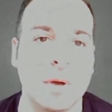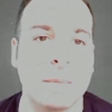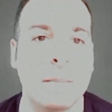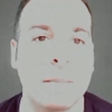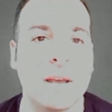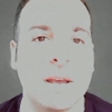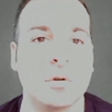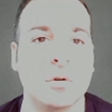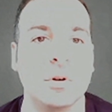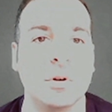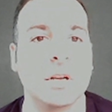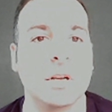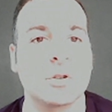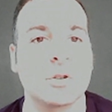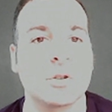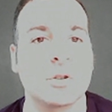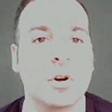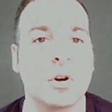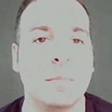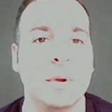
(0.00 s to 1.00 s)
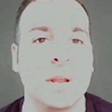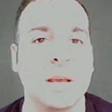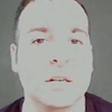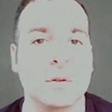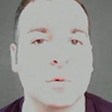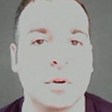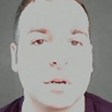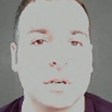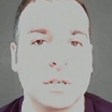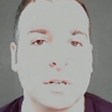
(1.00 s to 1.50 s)
or medical-industrial
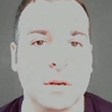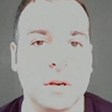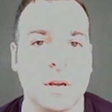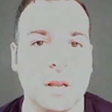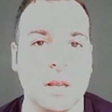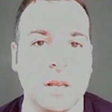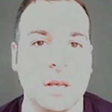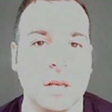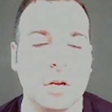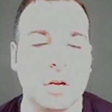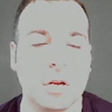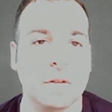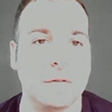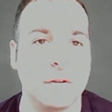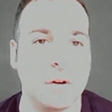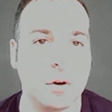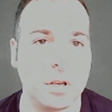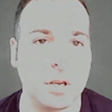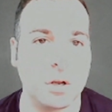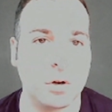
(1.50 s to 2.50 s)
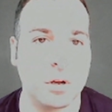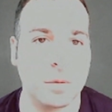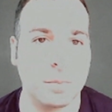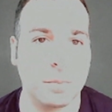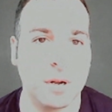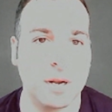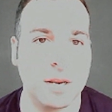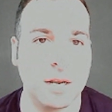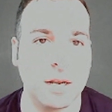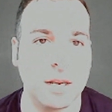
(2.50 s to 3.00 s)
complex want you to feel that you're
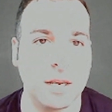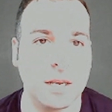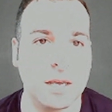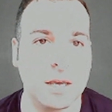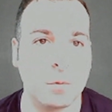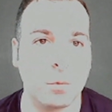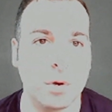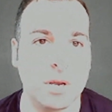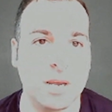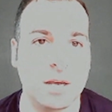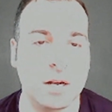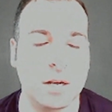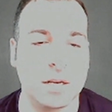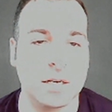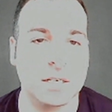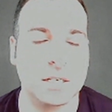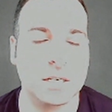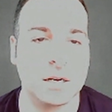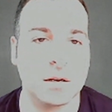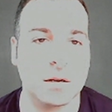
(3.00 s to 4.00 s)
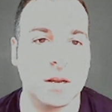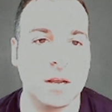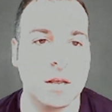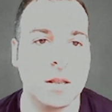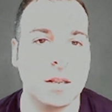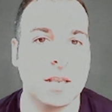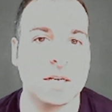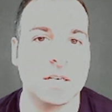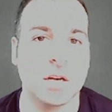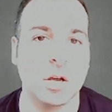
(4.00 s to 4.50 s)
completely weakless and
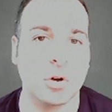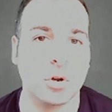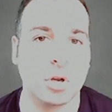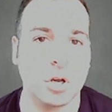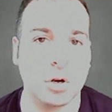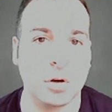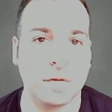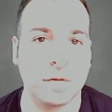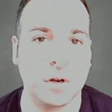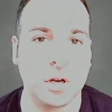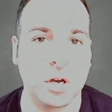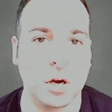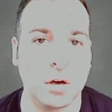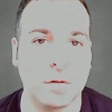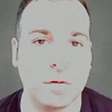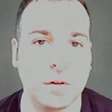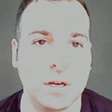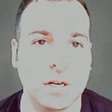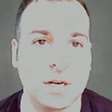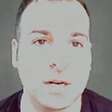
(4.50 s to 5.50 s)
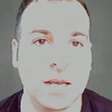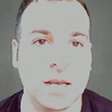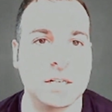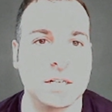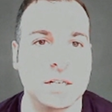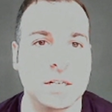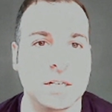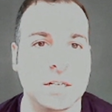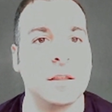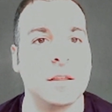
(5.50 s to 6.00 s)
there's no cure for COVID. And
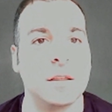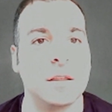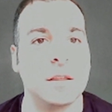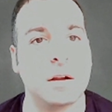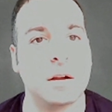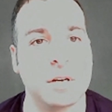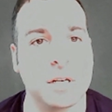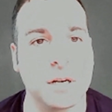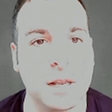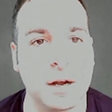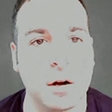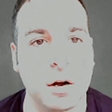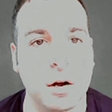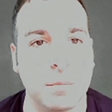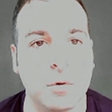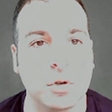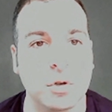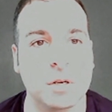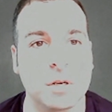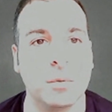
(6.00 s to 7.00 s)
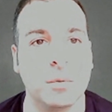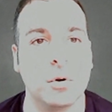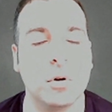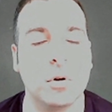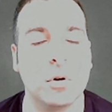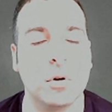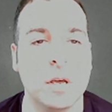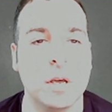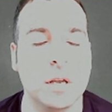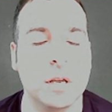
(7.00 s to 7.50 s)
that's the other thing. There are
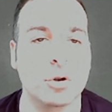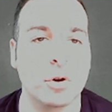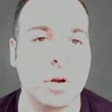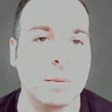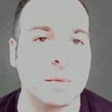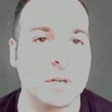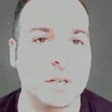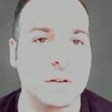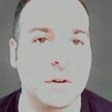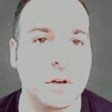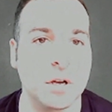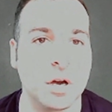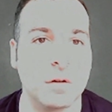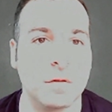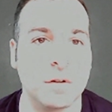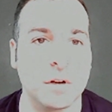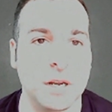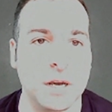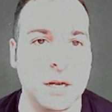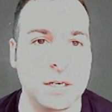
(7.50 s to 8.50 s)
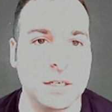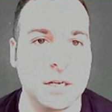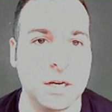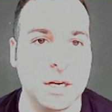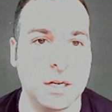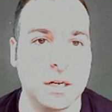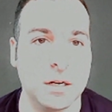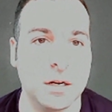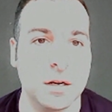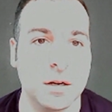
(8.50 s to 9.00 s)
multiple treatments for
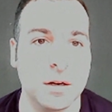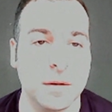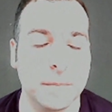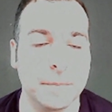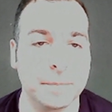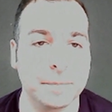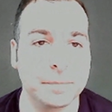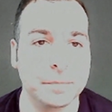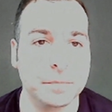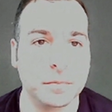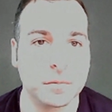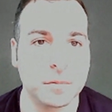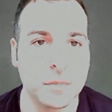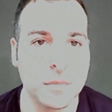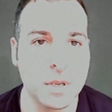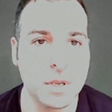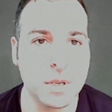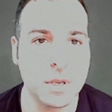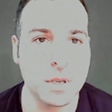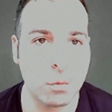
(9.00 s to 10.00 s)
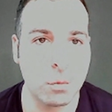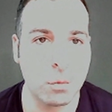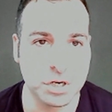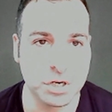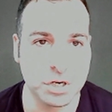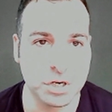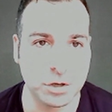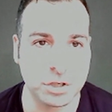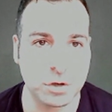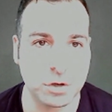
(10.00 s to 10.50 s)
COVID-19,
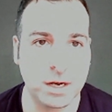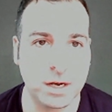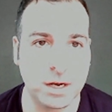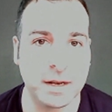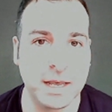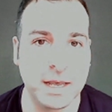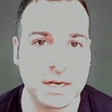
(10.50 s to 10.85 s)
which are known to, and